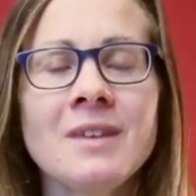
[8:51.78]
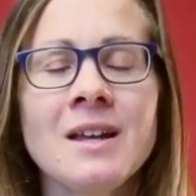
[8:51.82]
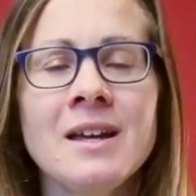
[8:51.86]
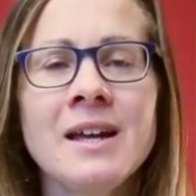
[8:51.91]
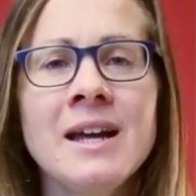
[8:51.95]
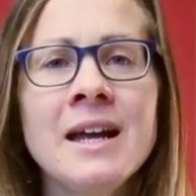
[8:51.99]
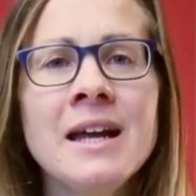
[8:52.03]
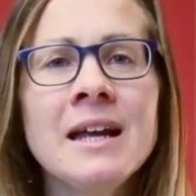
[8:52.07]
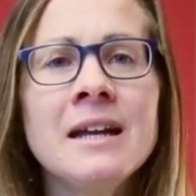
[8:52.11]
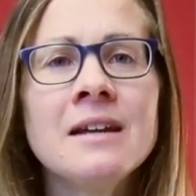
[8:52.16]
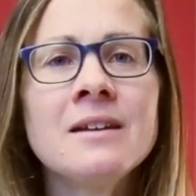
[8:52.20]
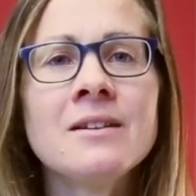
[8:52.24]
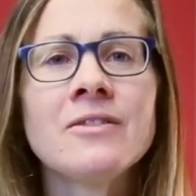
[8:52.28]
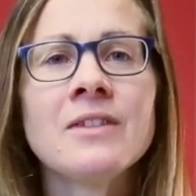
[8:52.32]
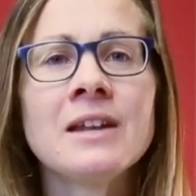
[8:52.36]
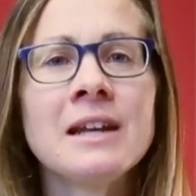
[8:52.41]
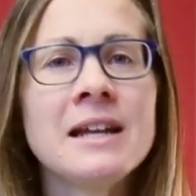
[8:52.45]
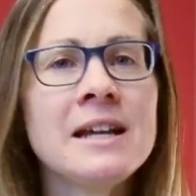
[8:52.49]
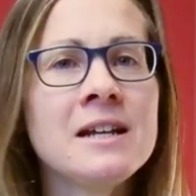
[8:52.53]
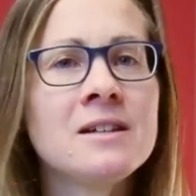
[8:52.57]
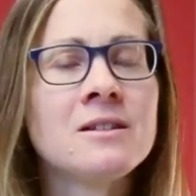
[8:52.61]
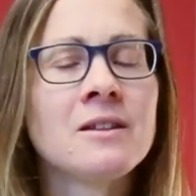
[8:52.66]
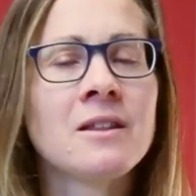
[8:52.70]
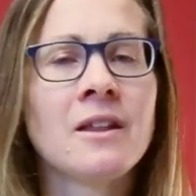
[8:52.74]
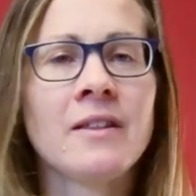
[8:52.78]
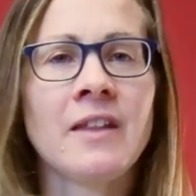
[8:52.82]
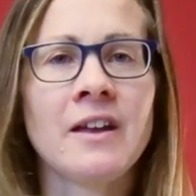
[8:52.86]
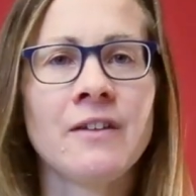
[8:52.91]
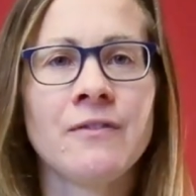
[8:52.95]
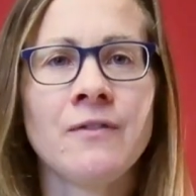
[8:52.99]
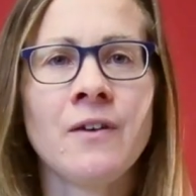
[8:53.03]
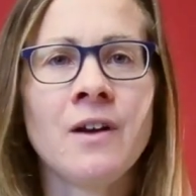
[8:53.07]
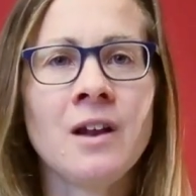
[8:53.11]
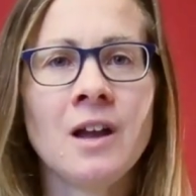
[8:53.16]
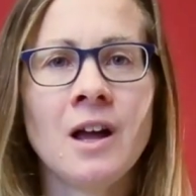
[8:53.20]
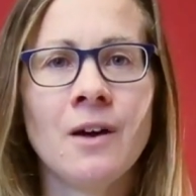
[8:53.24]
in the leader that they
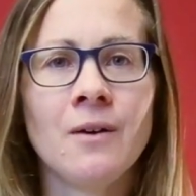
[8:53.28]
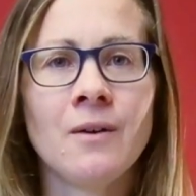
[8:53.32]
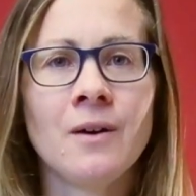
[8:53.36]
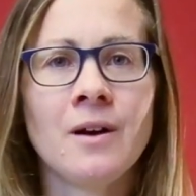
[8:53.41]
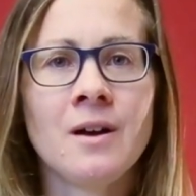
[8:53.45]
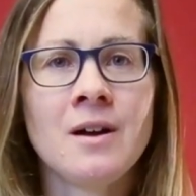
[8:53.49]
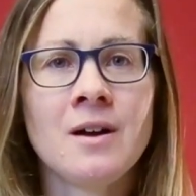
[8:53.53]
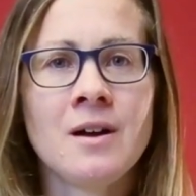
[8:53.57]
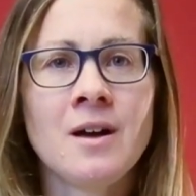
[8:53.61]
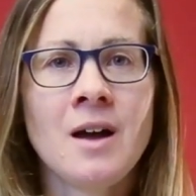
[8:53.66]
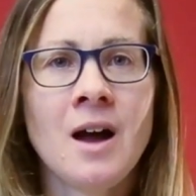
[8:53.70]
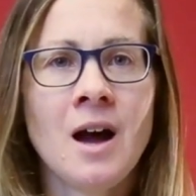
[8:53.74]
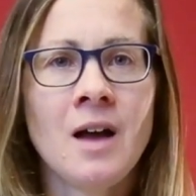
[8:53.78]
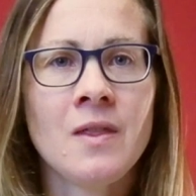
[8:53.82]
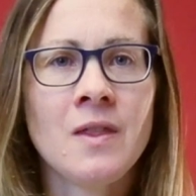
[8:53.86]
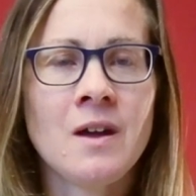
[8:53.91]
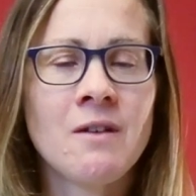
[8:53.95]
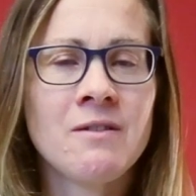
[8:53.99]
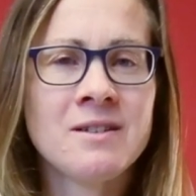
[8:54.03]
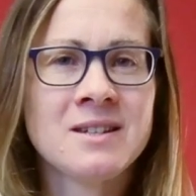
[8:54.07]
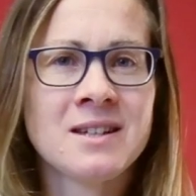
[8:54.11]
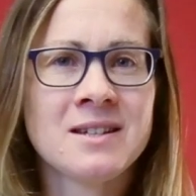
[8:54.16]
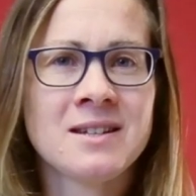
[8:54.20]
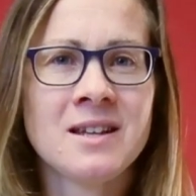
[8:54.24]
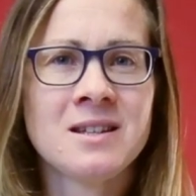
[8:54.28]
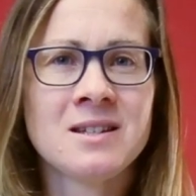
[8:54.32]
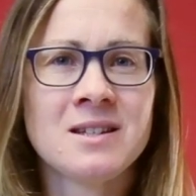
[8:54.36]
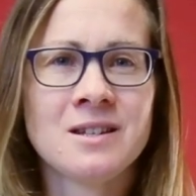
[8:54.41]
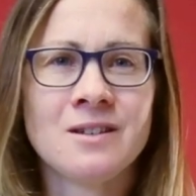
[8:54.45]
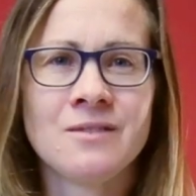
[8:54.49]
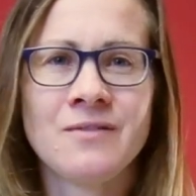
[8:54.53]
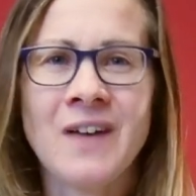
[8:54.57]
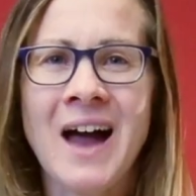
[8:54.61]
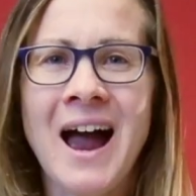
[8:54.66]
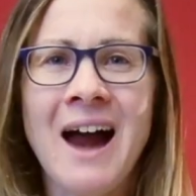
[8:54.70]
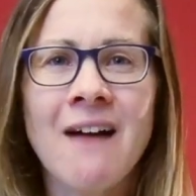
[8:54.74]
follow. And there is a sense
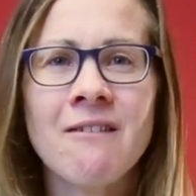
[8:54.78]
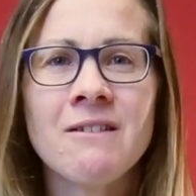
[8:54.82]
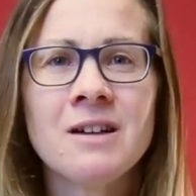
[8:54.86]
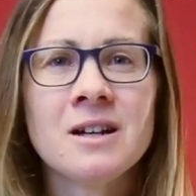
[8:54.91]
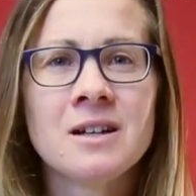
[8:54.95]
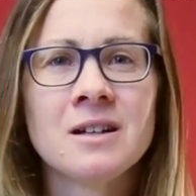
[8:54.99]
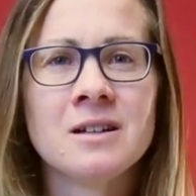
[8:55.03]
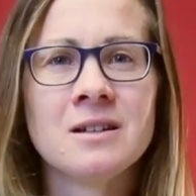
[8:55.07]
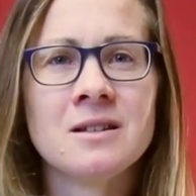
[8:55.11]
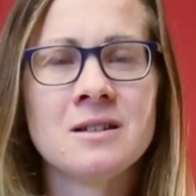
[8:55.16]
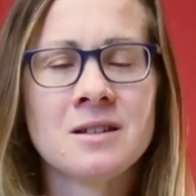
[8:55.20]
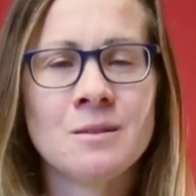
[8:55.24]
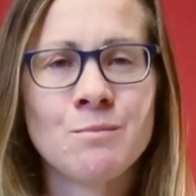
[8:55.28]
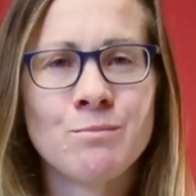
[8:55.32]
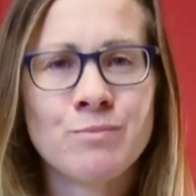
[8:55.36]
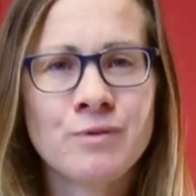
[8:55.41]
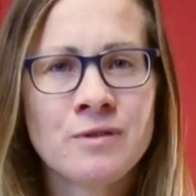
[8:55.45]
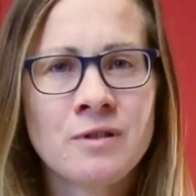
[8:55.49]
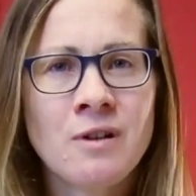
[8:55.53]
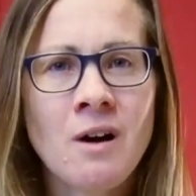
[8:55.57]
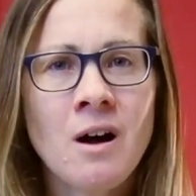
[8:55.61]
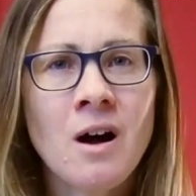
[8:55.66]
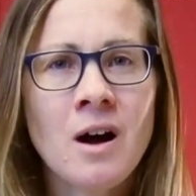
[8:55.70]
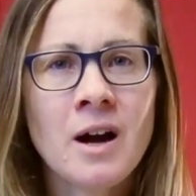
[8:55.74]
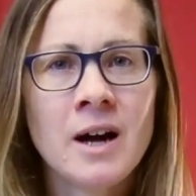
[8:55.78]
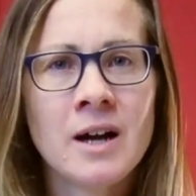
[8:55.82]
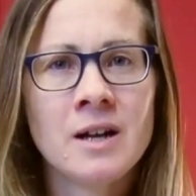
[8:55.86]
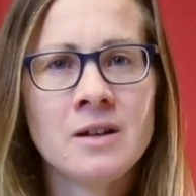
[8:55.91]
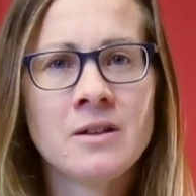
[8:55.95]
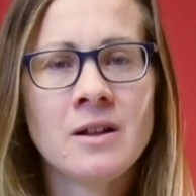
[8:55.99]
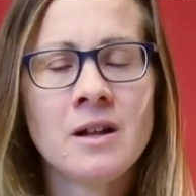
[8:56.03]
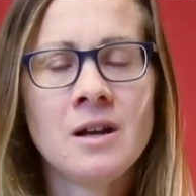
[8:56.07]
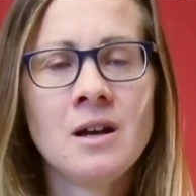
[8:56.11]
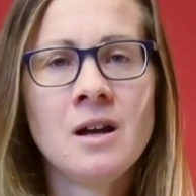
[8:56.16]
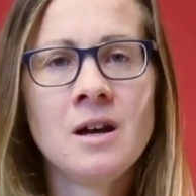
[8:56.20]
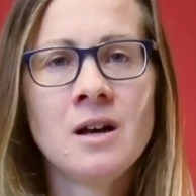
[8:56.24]
of arrogance and pride
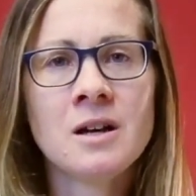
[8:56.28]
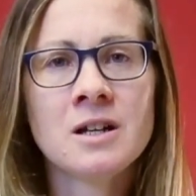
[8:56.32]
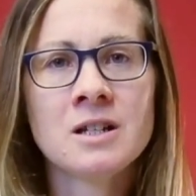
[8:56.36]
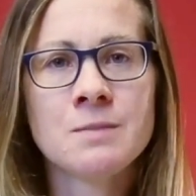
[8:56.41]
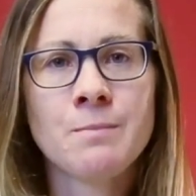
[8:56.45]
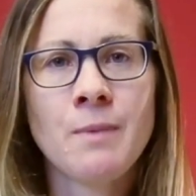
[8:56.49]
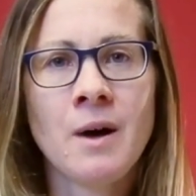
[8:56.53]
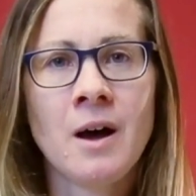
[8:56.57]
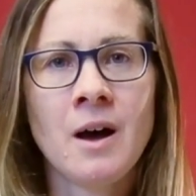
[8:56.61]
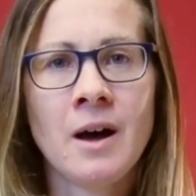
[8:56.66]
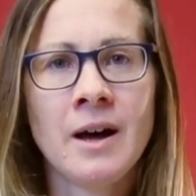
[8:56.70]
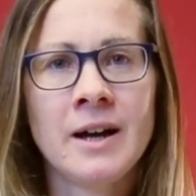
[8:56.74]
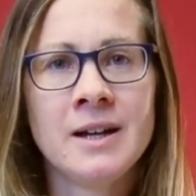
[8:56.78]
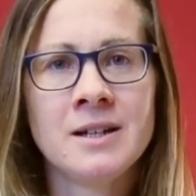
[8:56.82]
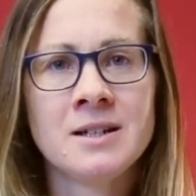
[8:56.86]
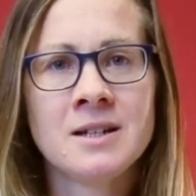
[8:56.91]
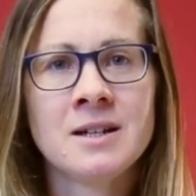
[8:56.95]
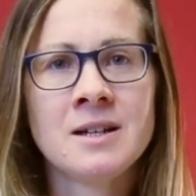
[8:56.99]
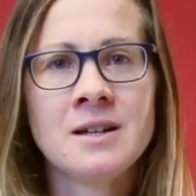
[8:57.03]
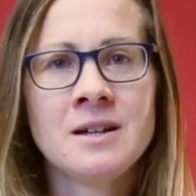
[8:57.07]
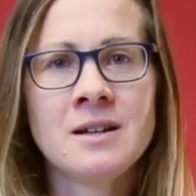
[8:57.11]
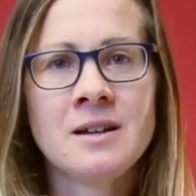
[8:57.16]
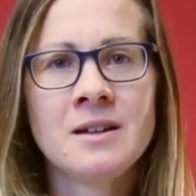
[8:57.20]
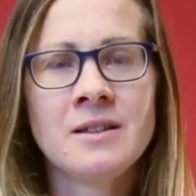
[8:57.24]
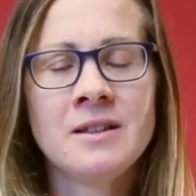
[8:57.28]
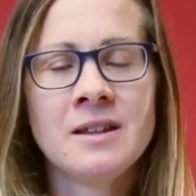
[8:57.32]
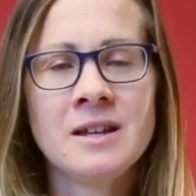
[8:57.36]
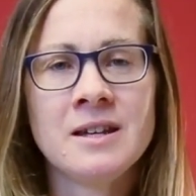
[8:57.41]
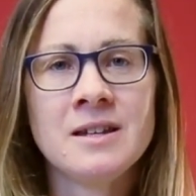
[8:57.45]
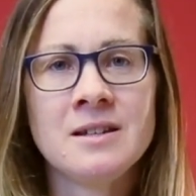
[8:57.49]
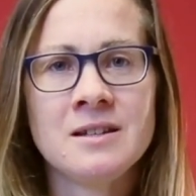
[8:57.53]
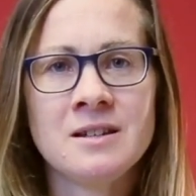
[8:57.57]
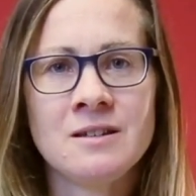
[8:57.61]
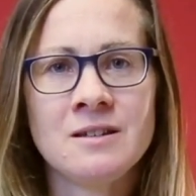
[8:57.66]
that lurks behind these